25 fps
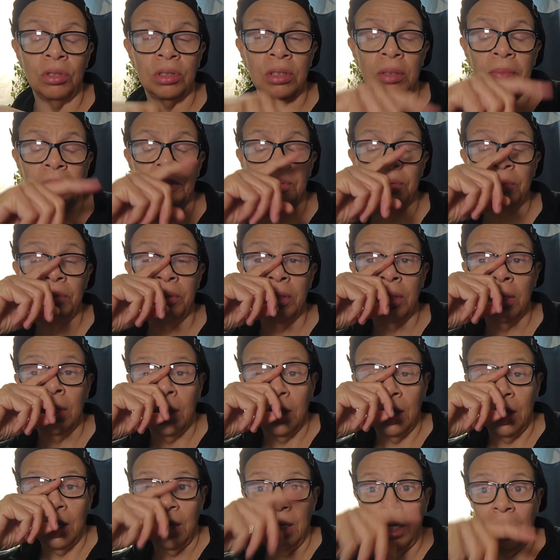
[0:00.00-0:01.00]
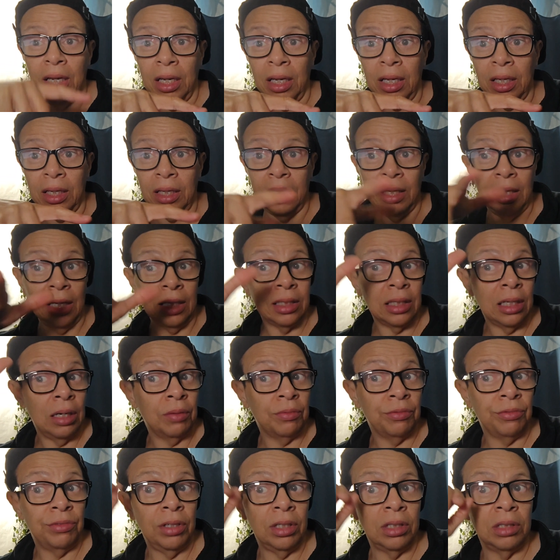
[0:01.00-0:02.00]
hooked up to it, and that's how
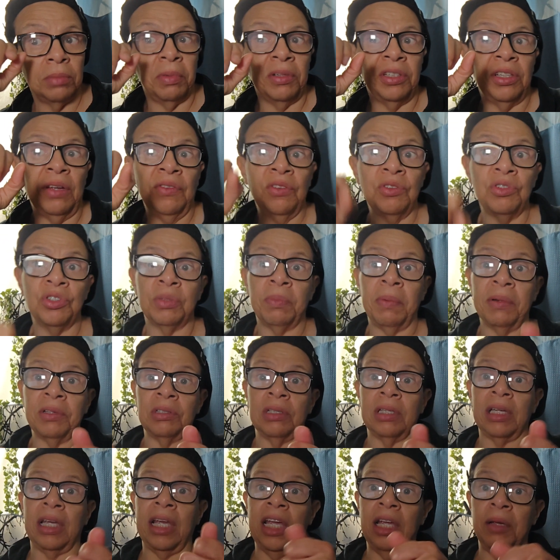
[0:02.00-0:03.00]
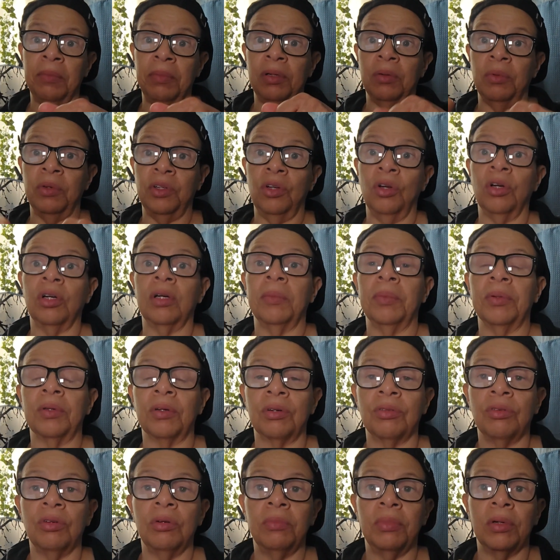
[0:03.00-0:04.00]
it runs. But you have to use a special cable when you hook up to the
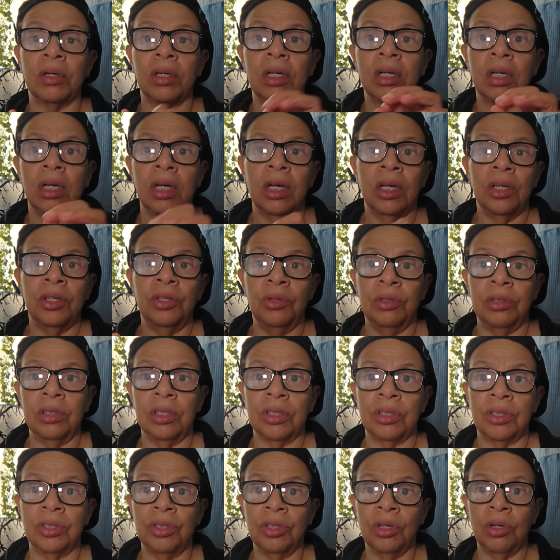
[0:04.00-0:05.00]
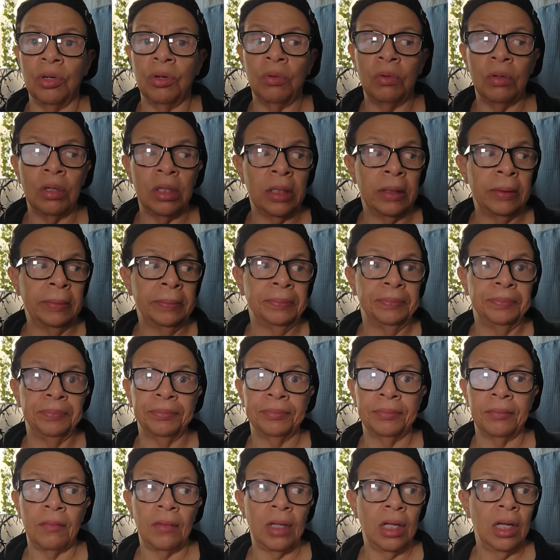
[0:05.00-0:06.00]
Chromebook. There's no
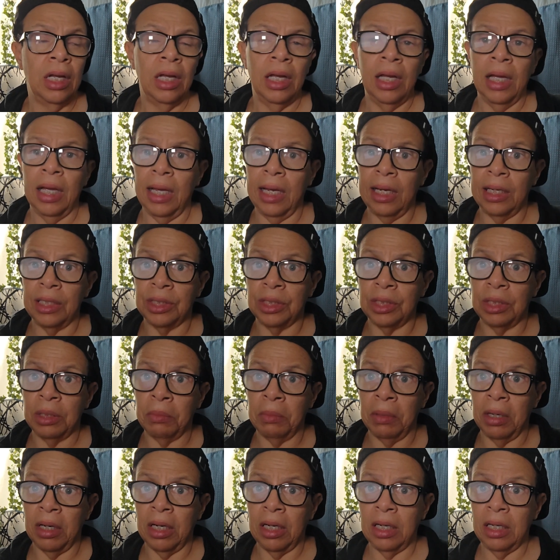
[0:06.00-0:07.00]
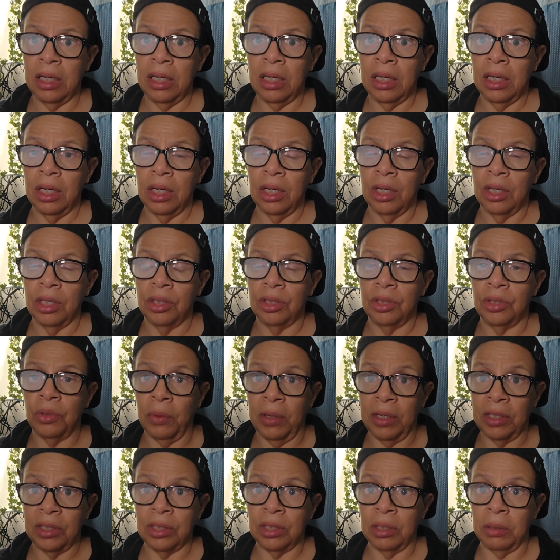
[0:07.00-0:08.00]
HDMI to
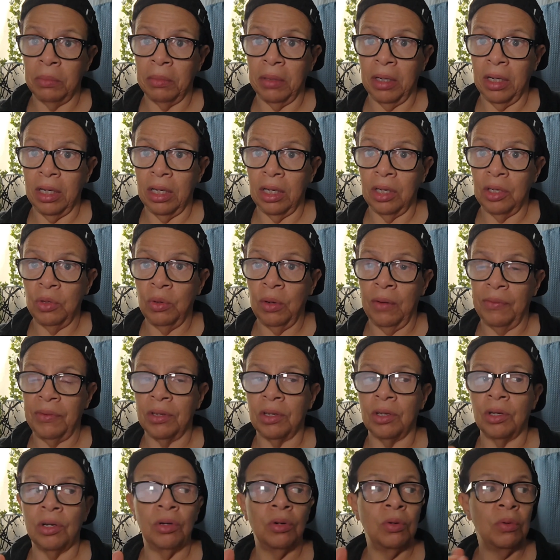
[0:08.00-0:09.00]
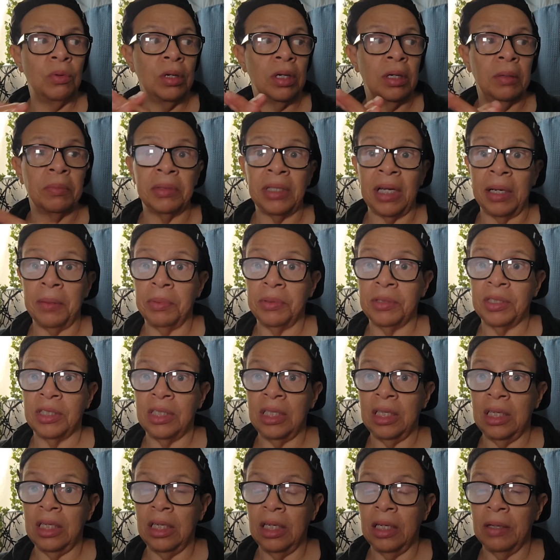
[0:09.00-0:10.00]
HDMI. You have to go Type
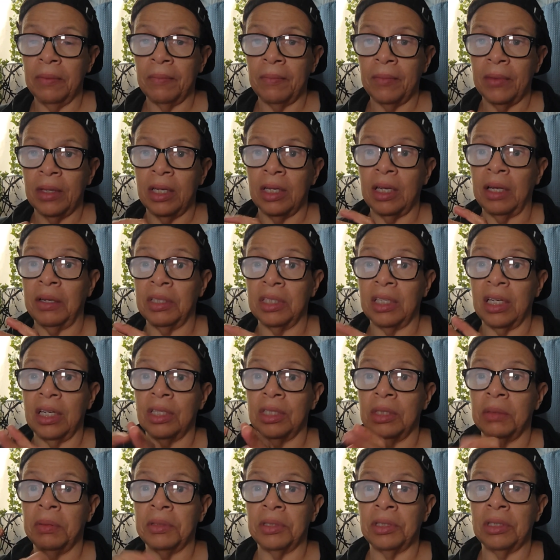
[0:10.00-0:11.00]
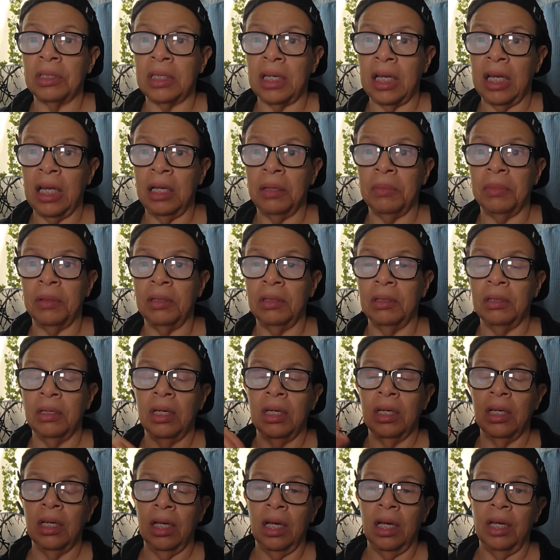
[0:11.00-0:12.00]
C. You gotta get a special cable,
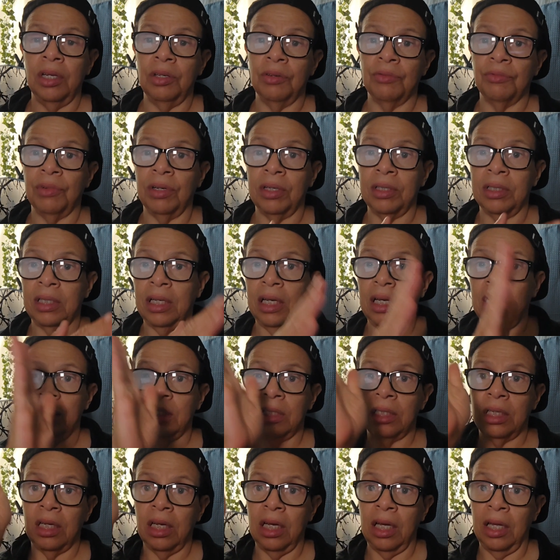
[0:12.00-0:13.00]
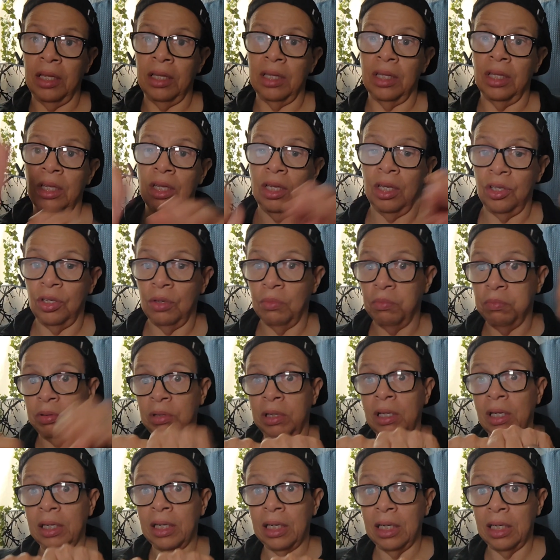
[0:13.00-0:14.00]
and you run that, and then you
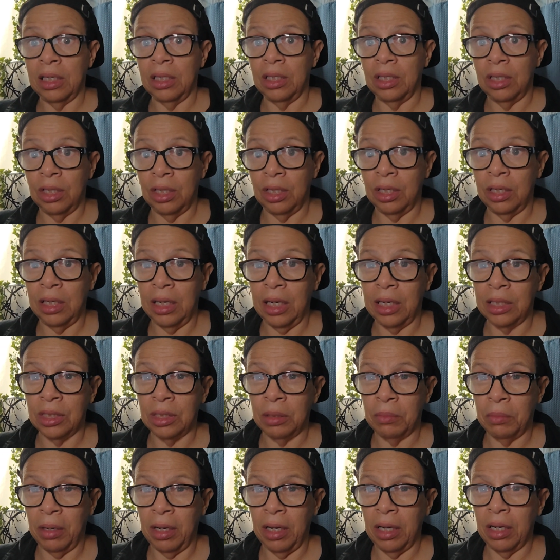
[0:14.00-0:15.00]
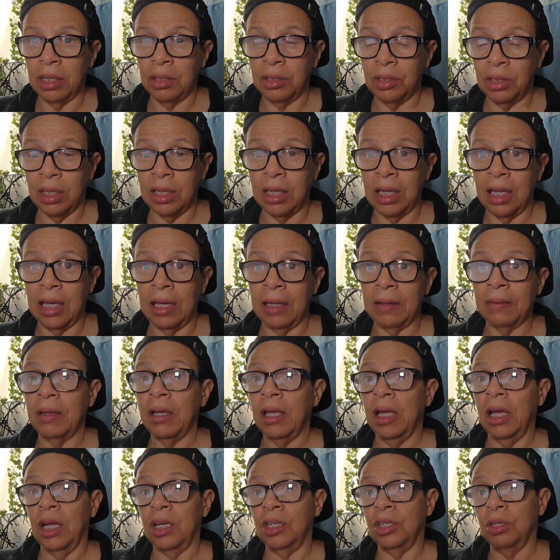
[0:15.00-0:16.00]
plug in the HDMI to that,
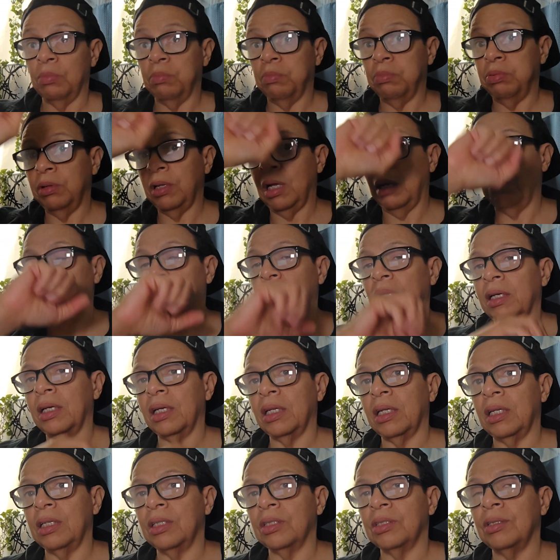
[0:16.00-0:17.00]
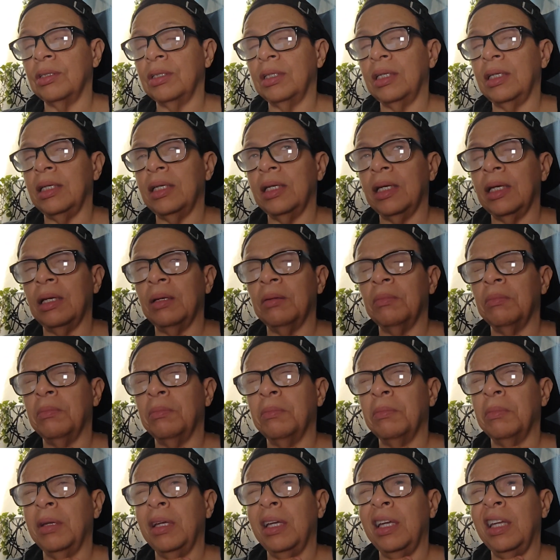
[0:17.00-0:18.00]
and I'm plugging into the
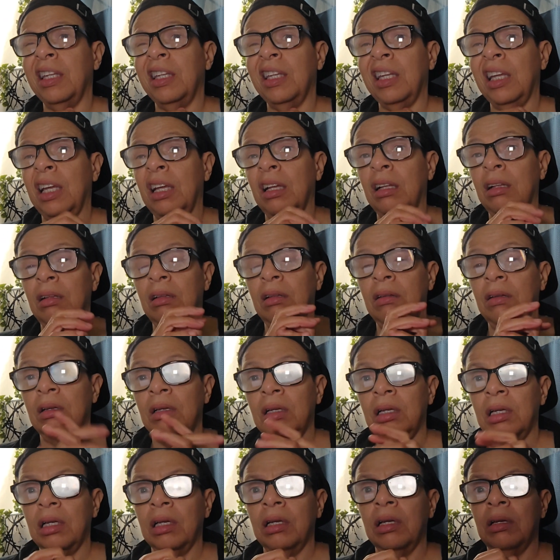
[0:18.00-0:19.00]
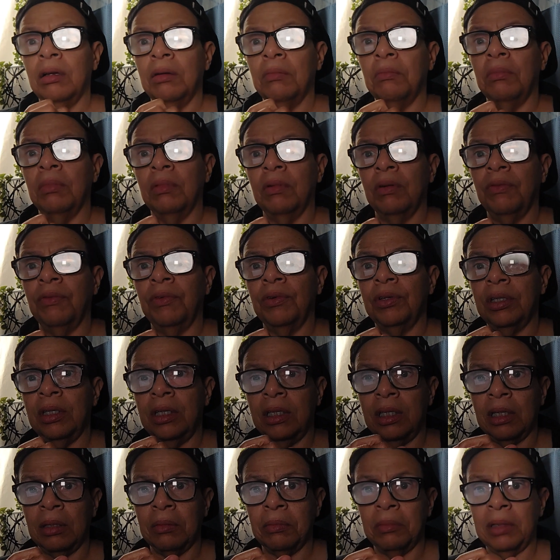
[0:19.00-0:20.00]
M and L for
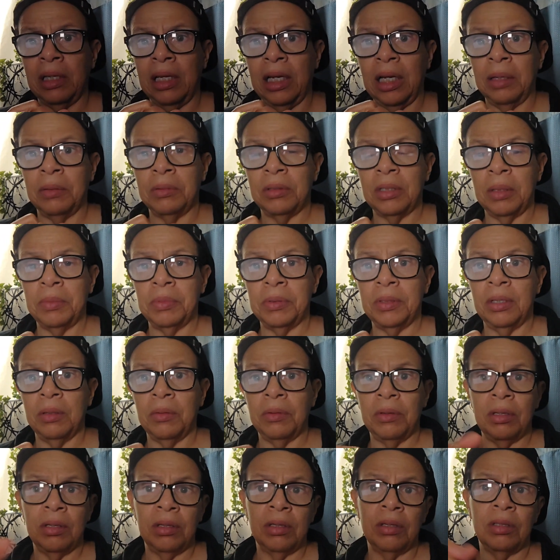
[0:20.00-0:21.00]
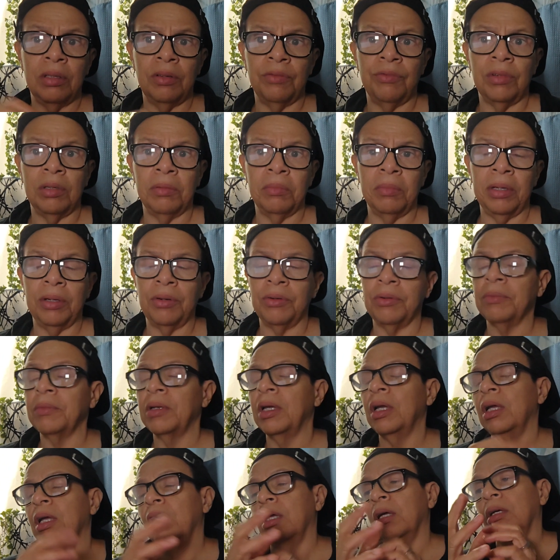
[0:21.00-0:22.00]
the laptops and everything to run better.
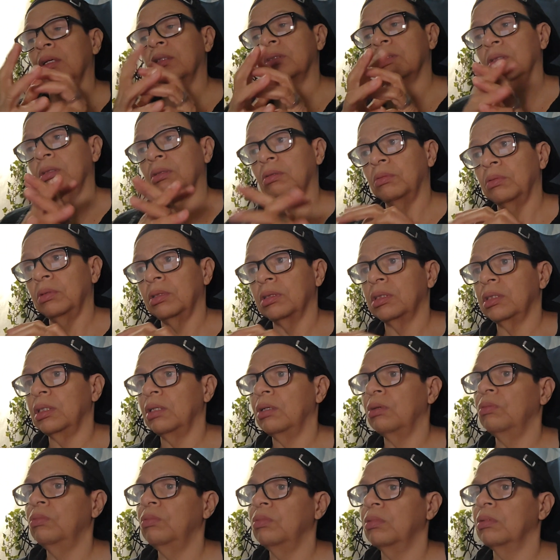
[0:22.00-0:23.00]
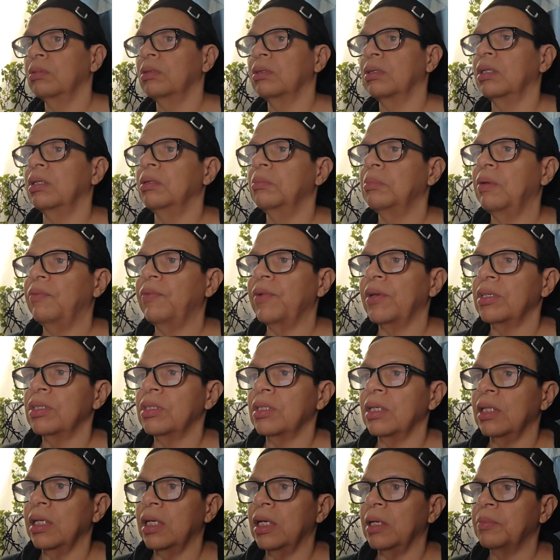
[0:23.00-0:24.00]
So let's see. Oh, let me fix
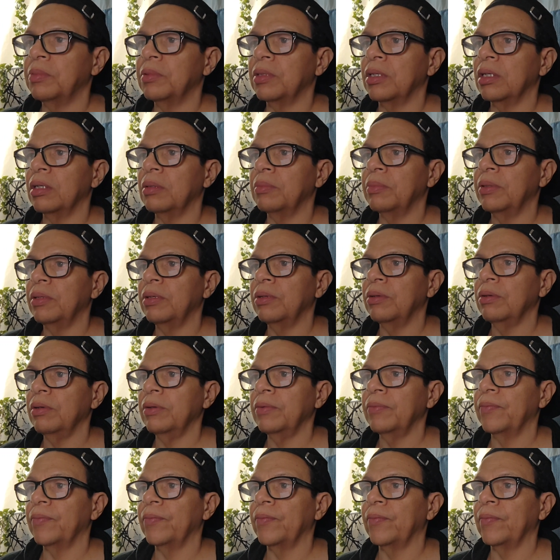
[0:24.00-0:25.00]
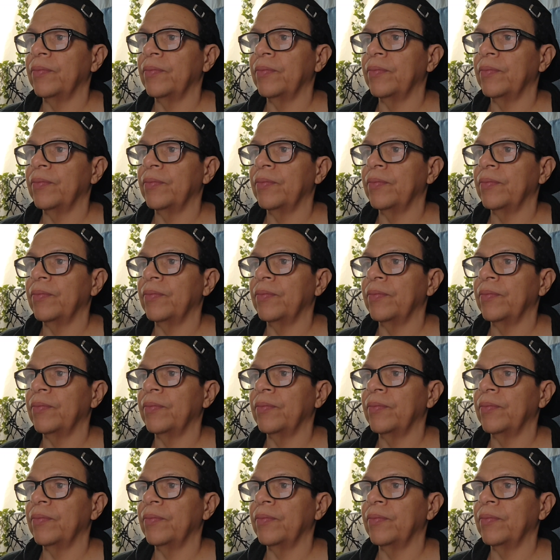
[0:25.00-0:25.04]
the laptop here.